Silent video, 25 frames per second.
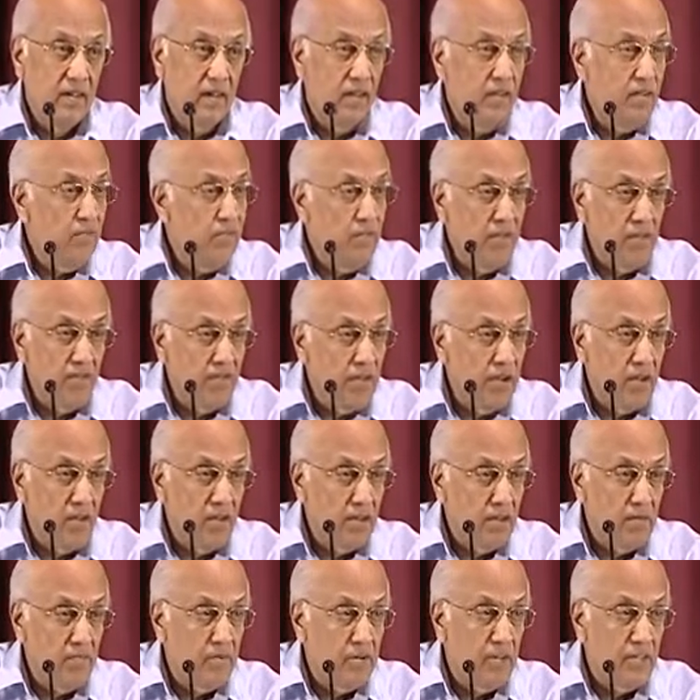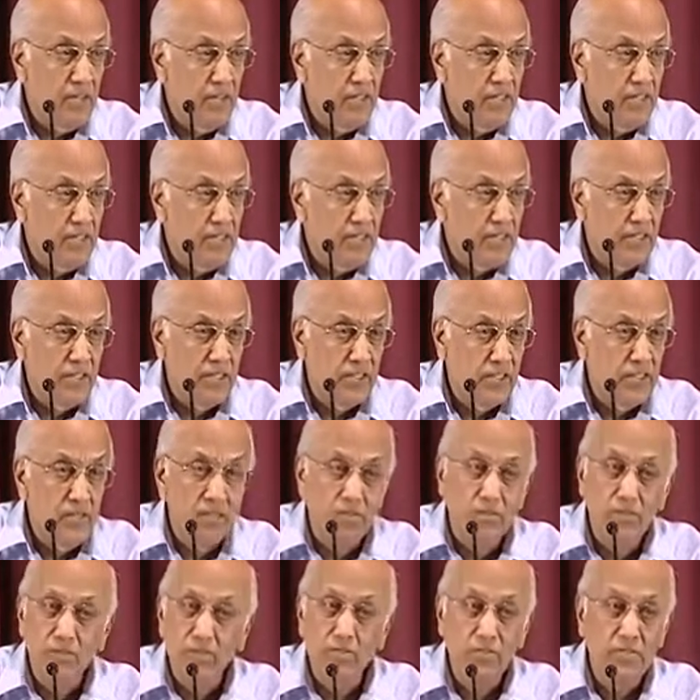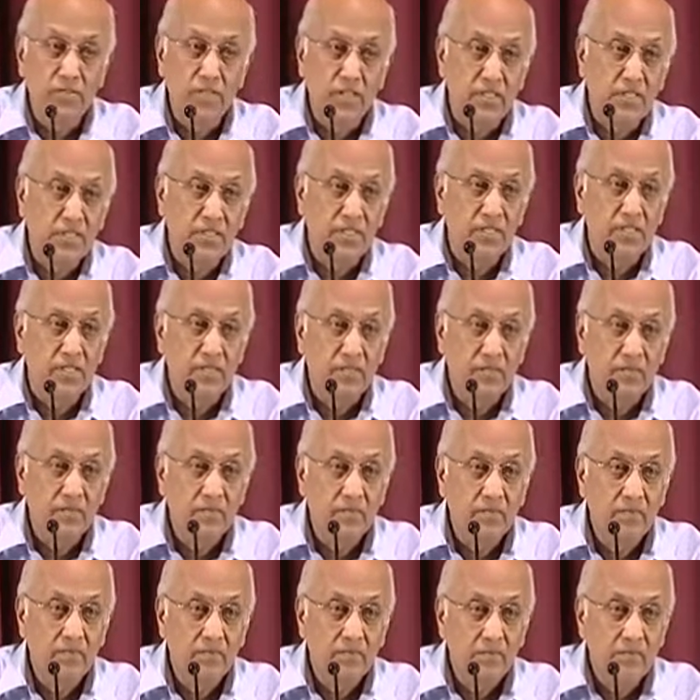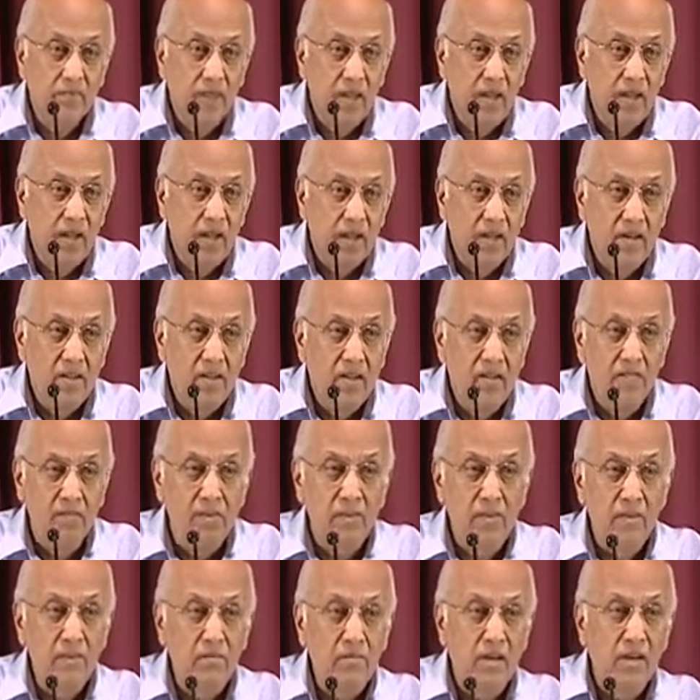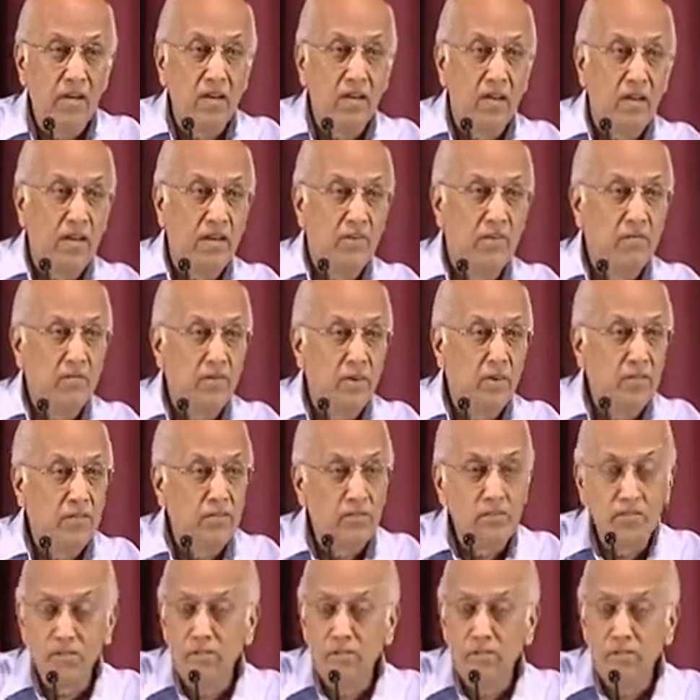And if you've got it, brother, sister, don't lose it. I never in my life want to